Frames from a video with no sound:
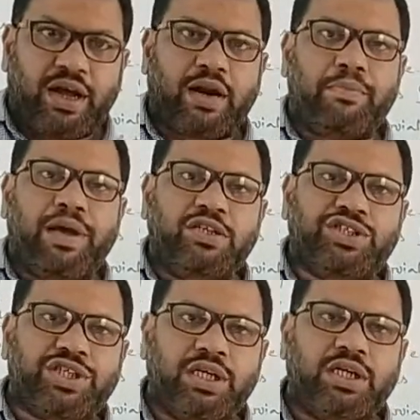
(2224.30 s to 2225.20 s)
are
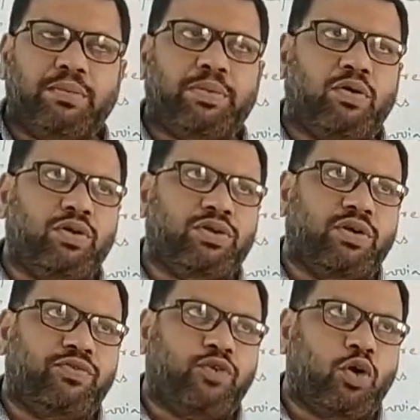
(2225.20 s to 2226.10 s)
mentioned about
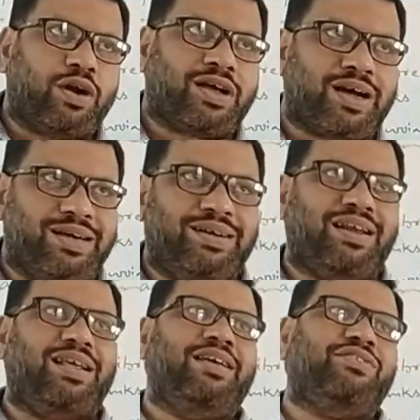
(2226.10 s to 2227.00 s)
the 4
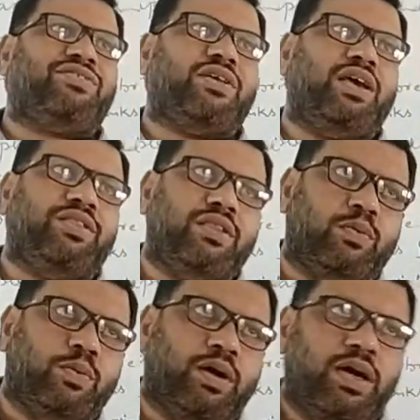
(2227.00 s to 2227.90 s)
countries in
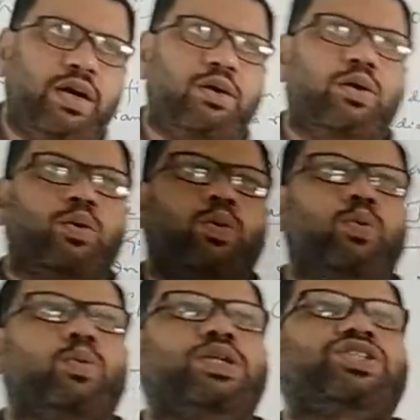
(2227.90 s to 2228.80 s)
the world
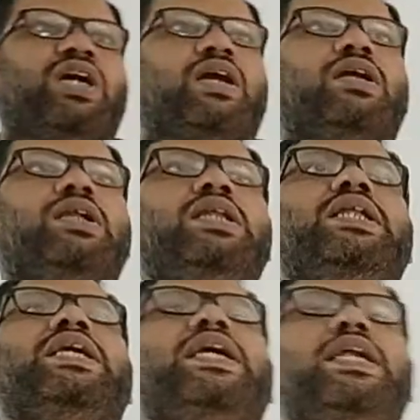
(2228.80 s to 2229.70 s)
which are
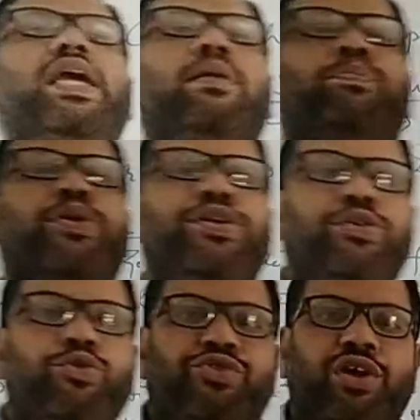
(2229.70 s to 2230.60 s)
leading
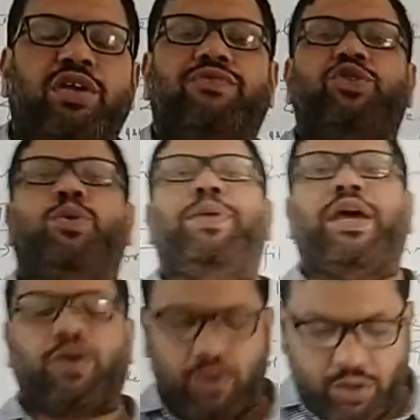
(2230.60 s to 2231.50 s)
producer of
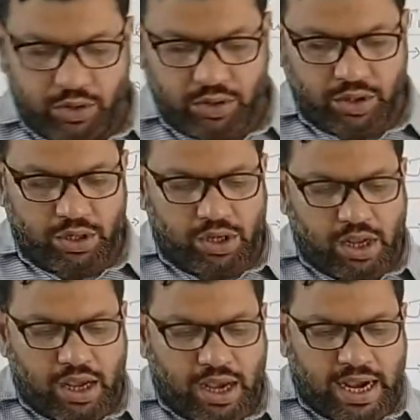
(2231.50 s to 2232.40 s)
tobacco
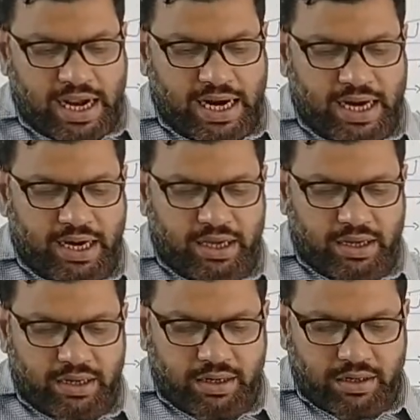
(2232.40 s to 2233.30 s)
and